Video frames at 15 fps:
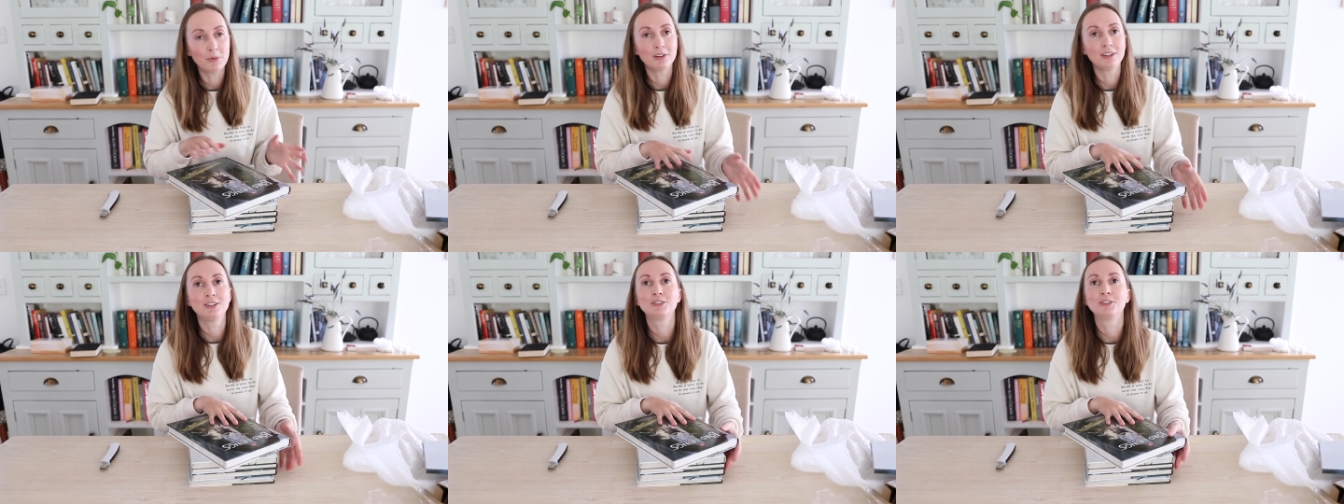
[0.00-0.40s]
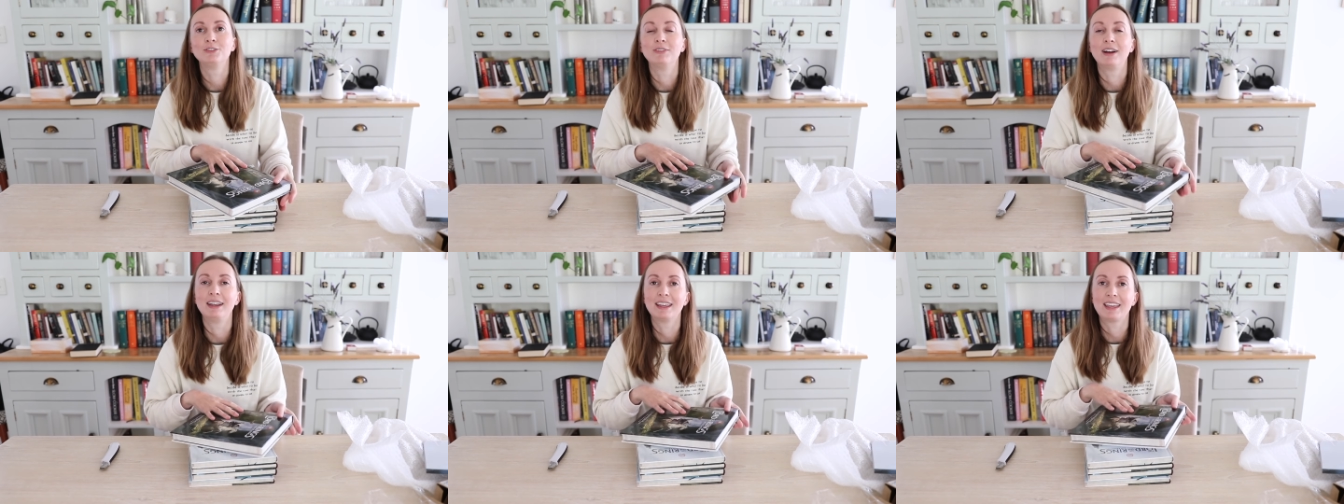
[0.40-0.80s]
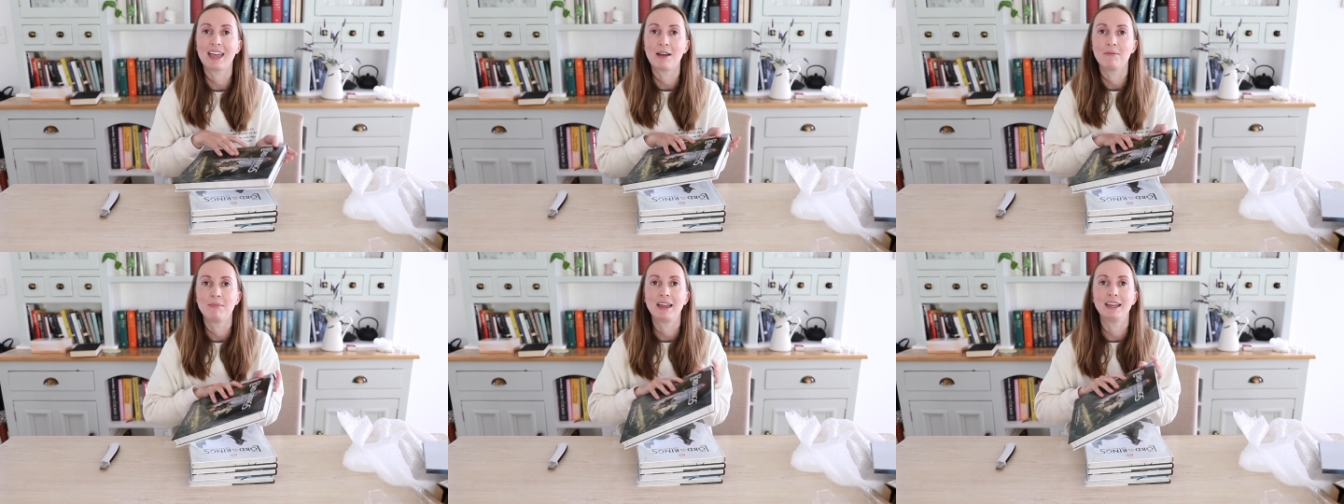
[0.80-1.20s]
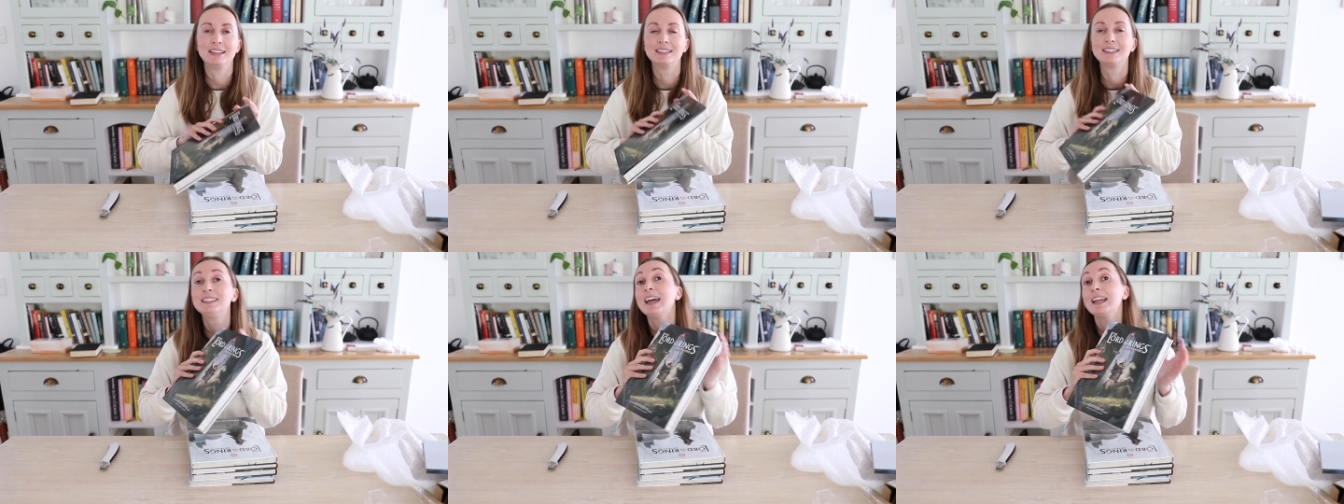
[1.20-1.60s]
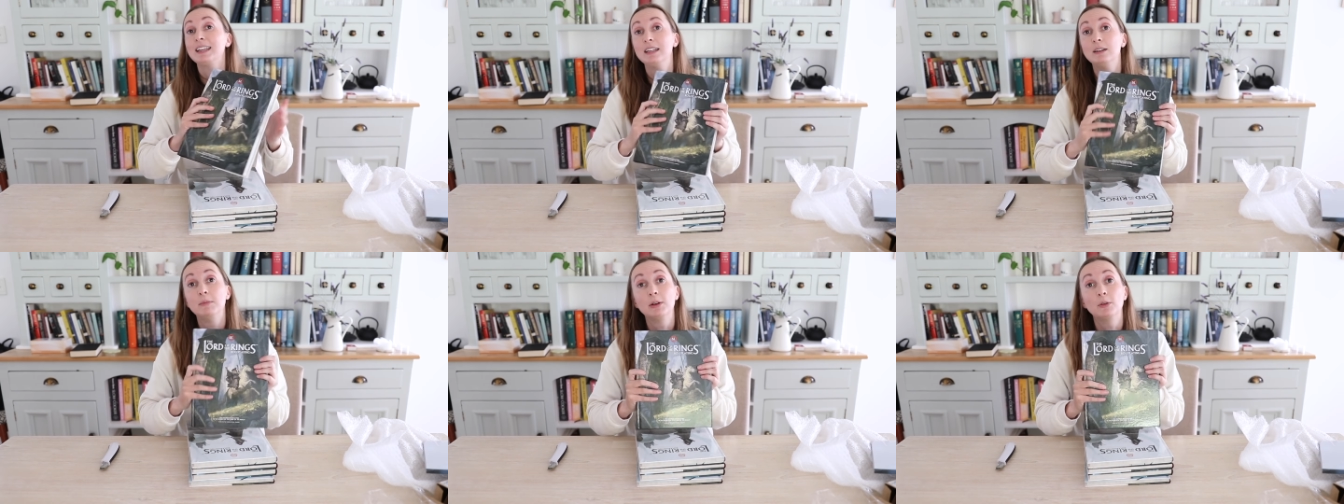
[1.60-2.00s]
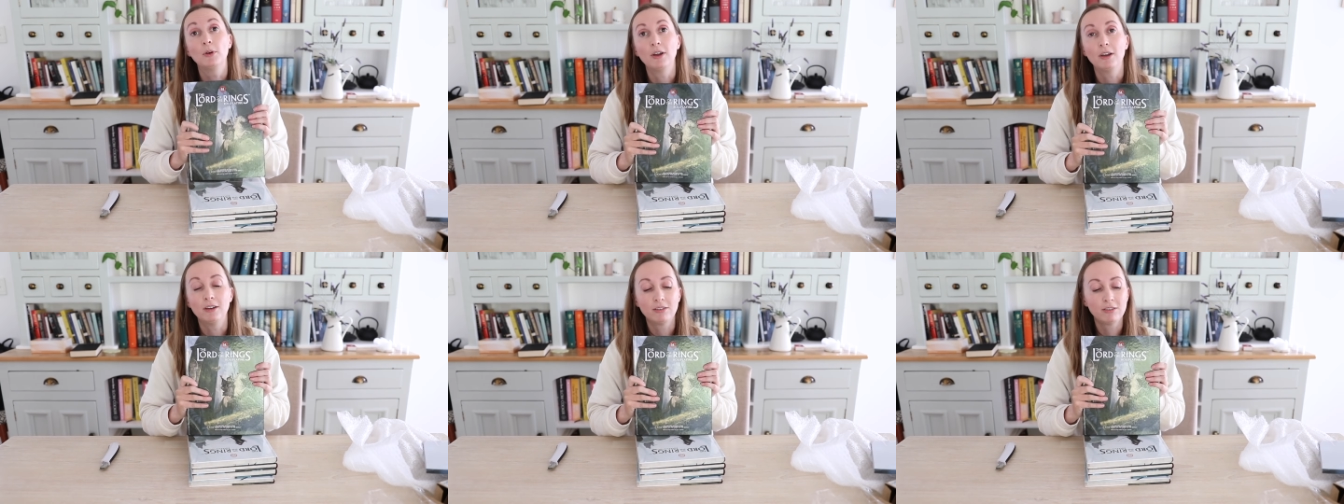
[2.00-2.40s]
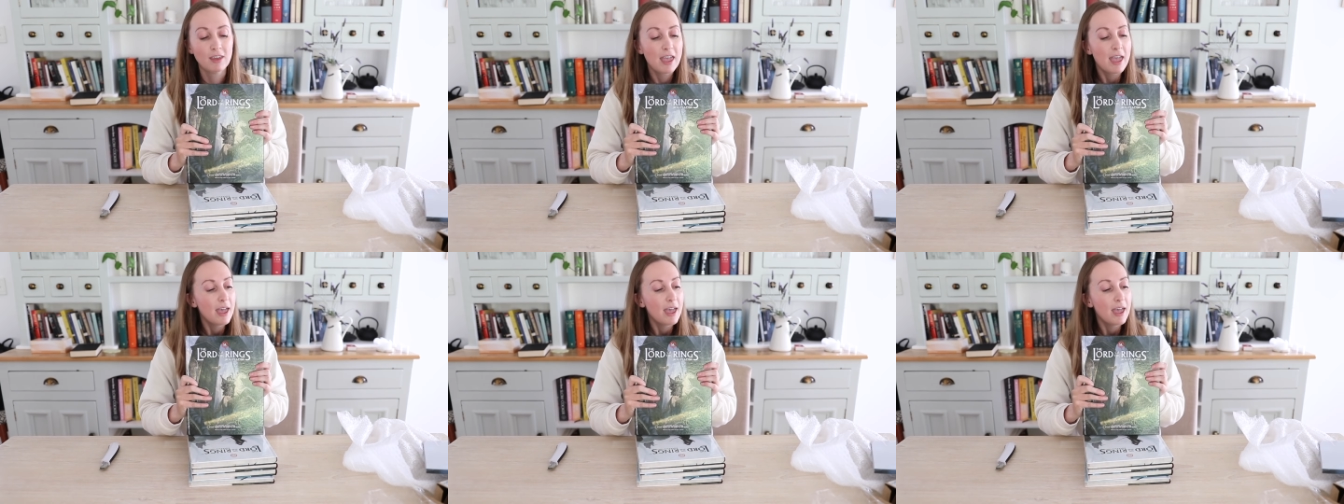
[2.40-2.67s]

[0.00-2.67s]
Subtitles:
wanting to run a campaign set in Middle-earth.